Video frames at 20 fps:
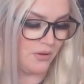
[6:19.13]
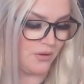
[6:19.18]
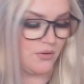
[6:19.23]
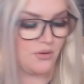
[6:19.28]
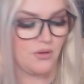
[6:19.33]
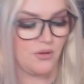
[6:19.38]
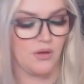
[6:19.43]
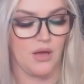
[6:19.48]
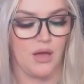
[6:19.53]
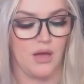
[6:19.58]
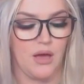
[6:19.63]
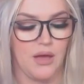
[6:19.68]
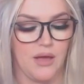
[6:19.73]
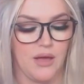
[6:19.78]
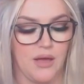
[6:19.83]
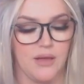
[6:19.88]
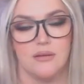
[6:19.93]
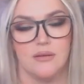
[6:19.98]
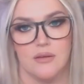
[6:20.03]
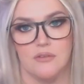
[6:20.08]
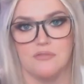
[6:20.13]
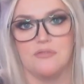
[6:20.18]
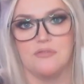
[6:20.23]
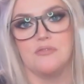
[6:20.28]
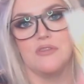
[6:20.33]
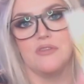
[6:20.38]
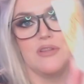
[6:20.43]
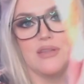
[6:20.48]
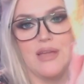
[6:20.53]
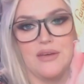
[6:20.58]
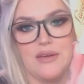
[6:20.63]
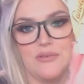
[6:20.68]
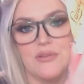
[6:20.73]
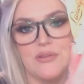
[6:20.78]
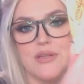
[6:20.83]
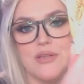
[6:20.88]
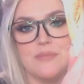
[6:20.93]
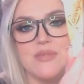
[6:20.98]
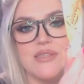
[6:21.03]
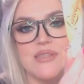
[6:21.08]
I love
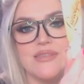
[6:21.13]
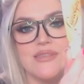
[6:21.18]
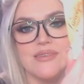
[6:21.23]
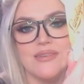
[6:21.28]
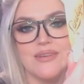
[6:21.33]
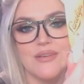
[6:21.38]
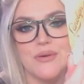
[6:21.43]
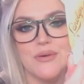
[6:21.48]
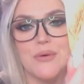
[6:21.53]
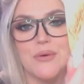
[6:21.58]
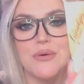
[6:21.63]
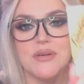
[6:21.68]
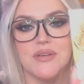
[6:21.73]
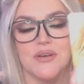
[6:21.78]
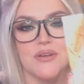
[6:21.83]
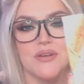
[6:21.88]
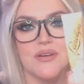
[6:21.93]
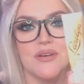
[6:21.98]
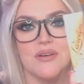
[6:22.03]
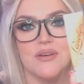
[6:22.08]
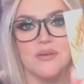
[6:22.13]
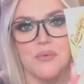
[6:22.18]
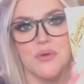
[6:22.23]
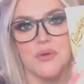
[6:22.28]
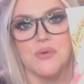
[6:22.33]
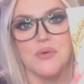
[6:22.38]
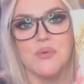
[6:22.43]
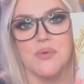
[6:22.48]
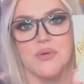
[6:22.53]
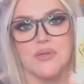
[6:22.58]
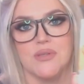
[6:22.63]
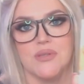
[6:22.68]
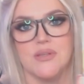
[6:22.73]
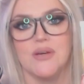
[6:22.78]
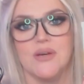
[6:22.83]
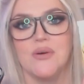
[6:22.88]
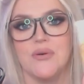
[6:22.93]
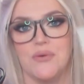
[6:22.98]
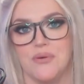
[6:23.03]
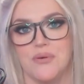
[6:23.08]
Lanolips Coconutter 101
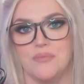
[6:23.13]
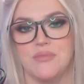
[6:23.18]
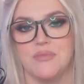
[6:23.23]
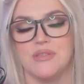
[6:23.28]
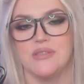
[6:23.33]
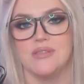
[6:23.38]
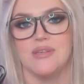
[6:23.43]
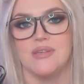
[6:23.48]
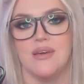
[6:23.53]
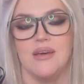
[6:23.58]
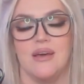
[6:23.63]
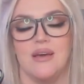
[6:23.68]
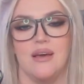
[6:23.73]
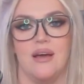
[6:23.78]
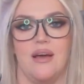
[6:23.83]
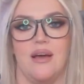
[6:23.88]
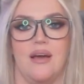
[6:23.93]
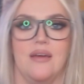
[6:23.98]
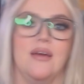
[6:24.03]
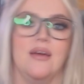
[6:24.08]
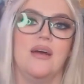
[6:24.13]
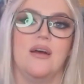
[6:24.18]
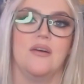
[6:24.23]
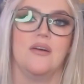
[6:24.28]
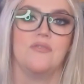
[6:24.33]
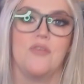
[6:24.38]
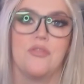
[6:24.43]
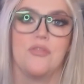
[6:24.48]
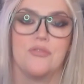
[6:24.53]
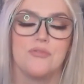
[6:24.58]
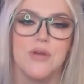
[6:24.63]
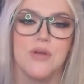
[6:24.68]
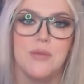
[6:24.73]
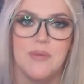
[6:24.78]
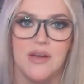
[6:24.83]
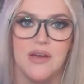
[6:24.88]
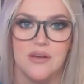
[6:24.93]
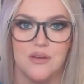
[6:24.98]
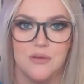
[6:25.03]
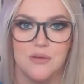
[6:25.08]
ointment. I have 3
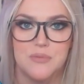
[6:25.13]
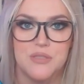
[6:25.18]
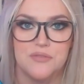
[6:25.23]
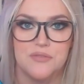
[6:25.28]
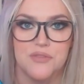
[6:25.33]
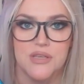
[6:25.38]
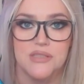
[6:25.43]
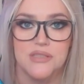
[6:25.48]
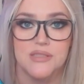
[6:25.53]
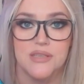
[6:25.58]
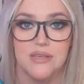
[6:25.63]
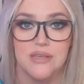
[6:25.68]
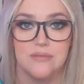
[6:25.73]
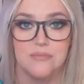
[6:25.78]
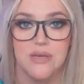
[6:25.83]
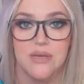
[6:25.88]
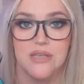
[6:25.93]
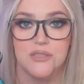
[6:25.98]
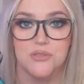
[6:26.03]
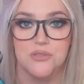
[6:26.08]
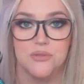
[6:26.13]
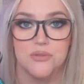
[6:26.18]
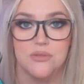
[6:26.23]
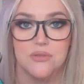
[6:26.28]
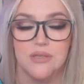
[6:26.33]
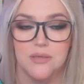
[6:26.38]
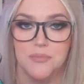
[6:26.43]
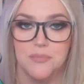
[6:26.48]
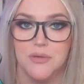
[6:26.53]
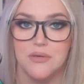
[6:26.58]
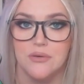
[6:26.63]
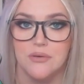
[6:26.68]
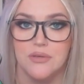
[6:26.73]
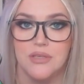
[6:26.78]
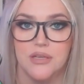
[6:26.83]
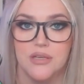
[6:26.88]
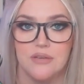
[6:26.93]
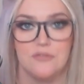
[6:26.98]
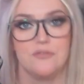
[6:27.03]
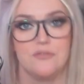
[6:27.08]
backups of this in my drawer. I put it on
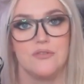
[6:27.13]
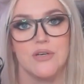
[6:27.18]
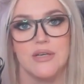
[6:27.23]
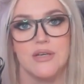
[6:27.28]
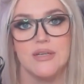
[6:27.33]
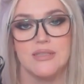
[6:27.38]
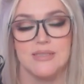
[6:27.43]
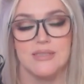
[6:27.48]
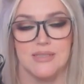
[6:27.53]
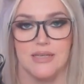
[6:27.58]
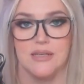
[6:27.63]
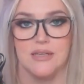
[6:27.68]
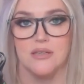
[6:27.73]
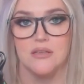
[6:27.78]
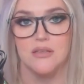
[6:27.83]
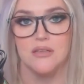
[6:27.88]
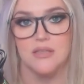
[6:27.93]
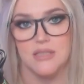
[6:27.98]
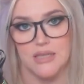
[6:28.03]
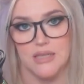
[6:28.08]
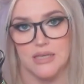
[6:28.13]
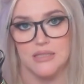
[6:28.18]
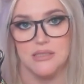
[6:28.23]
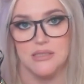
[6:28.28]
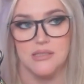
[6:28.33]
every single night.